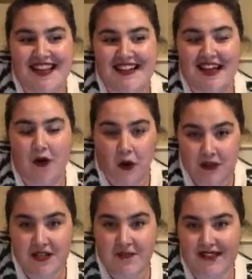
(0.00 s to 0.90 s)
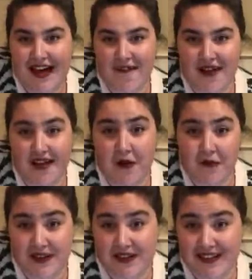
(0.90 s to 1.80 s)
that Ulta was having
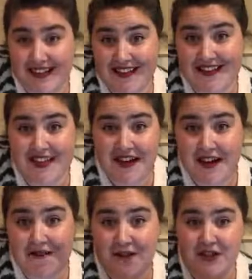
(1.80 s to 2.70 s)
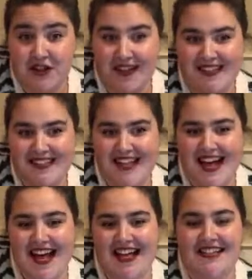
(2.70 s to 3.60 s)
a really good sale on skincare fridges,
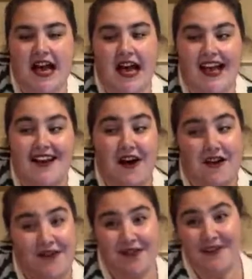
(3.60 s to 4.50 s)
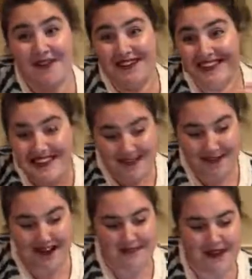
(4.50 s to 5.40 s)
and I had already ordered this
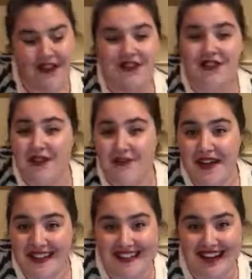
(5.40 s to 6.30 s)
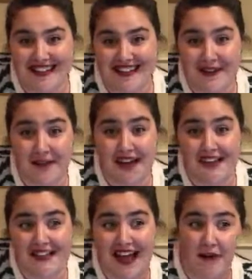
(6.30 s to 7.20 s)
one, but I should have waited, Nessity, because
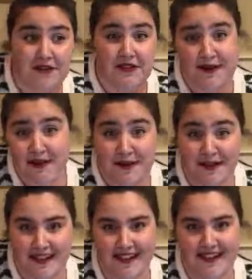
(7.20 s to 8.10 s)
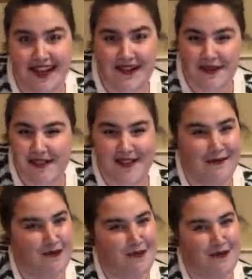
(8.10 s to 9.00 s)
that was a much better deal, and it was a
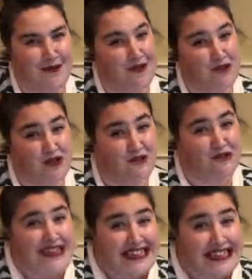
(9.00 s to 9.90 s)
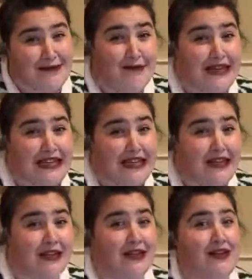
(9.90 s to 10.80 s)
purple one, which is really, really,
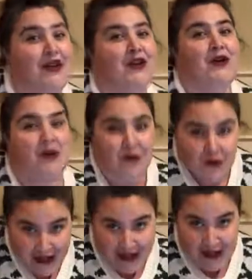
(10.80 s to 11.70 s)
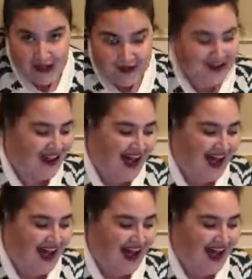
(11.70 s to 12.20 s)
really cute.